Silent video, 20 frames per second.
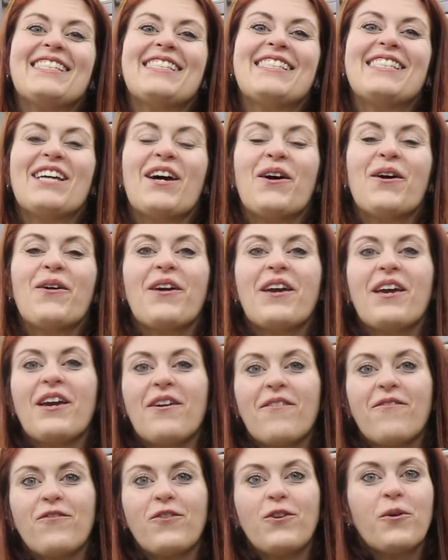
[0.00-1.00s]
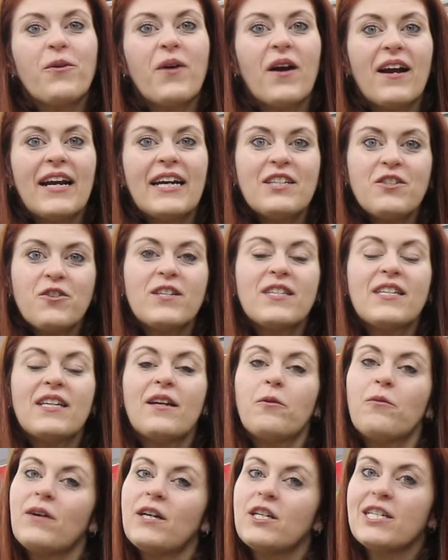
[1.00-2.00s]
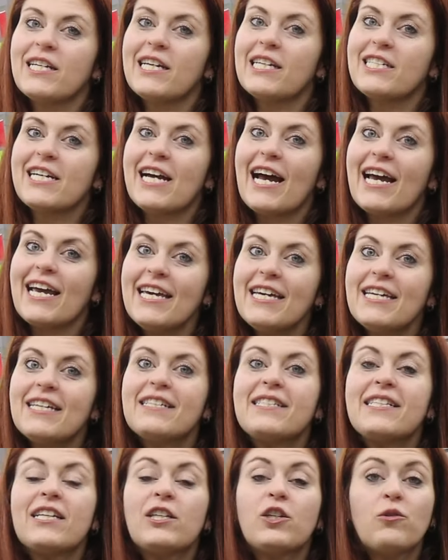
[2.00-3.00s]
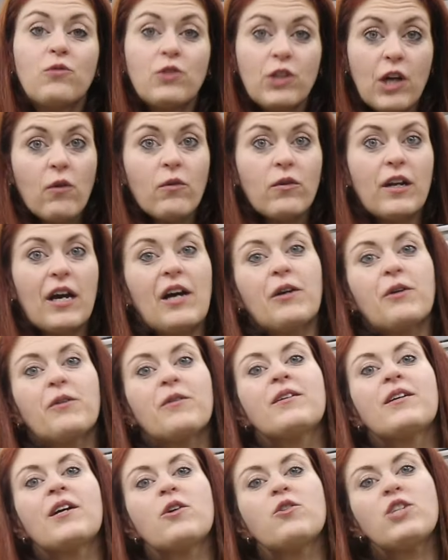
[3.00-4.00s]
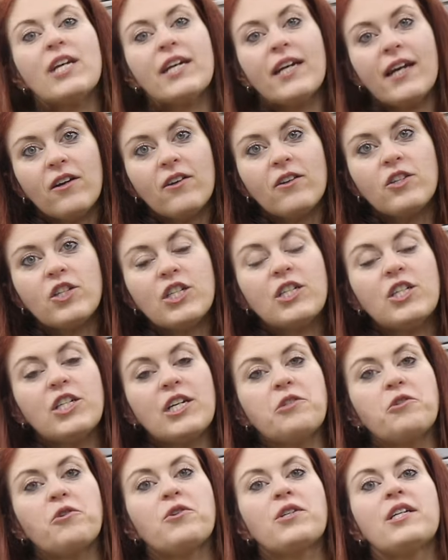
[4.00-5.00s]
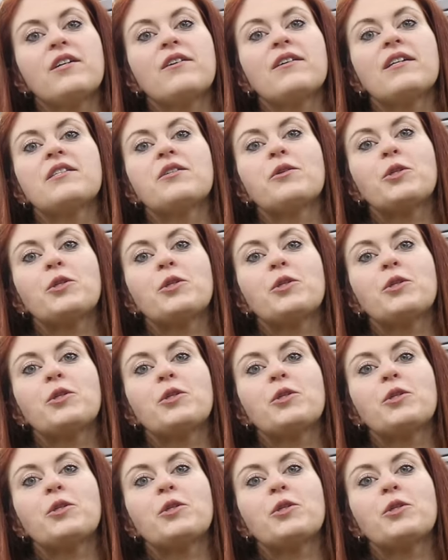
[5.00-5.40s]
So if you are interested in what GHI is and you don't know, go check out our Gene Chaser series.